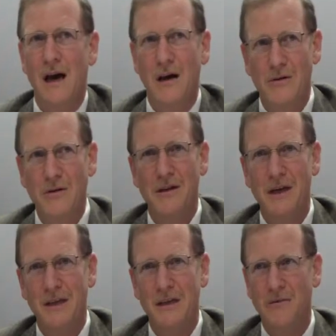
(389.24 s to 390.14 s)
Aguda
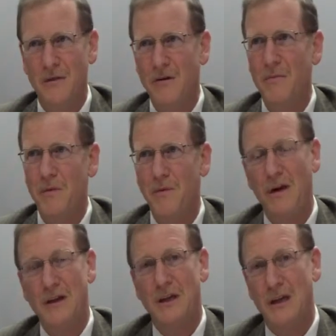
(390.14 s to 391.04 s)
does that very
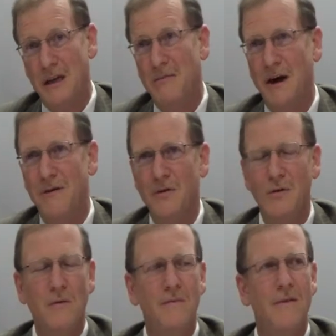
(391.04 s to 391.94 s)
professionally, in my
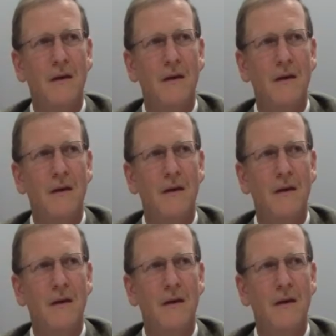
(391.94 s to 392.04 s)
view,